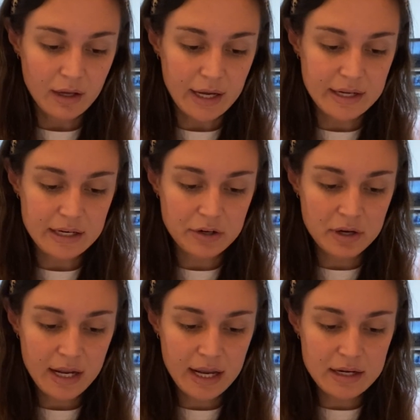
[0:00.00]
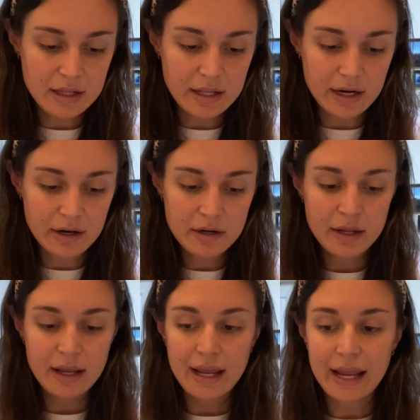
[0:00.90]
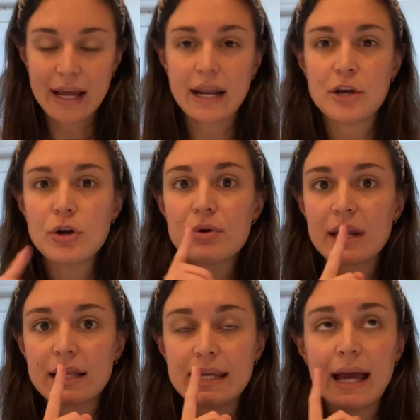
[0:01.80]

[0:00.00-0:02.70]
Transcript: I hear an n in there, and I know that at the